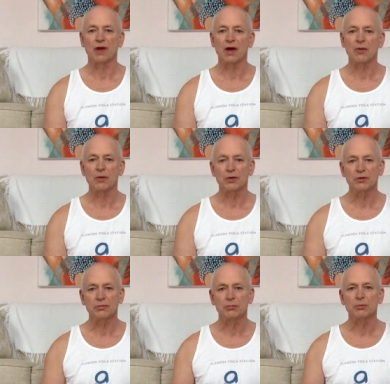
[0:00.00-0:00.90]
I want
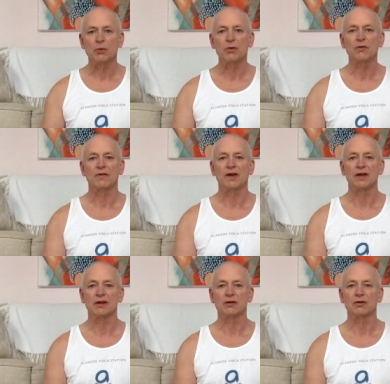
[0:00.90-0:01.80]
to motivate
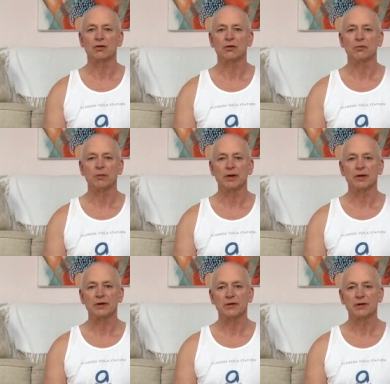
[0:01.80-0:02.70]
it a little bit